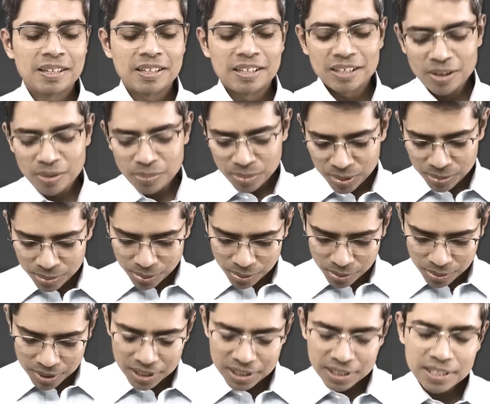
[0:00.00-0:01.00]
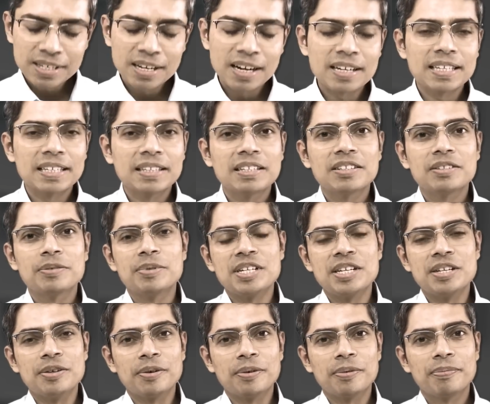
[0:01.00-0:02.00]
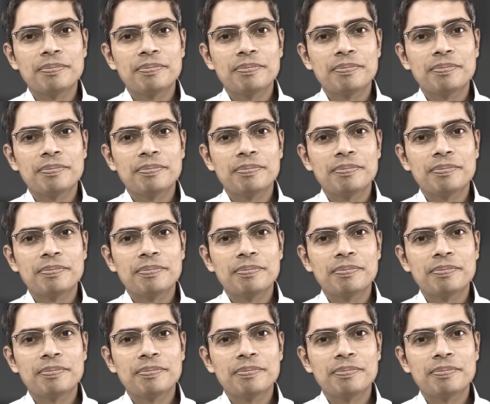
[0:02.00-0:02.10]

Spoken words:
Now, before starting this video,